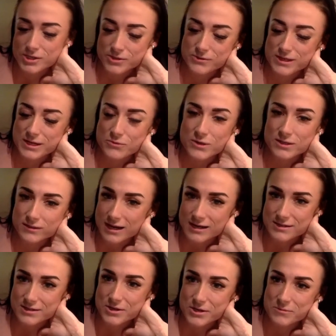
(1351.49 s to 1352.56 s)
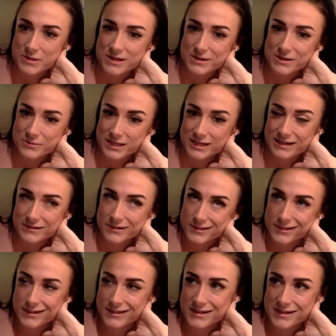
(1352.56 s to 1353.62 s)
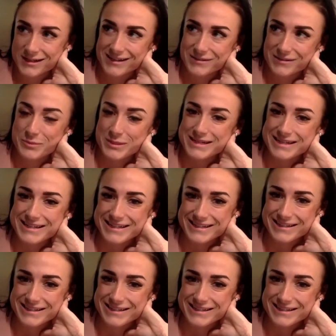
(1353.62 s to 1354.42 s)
Like, what class are you going to be in?" I'll be like B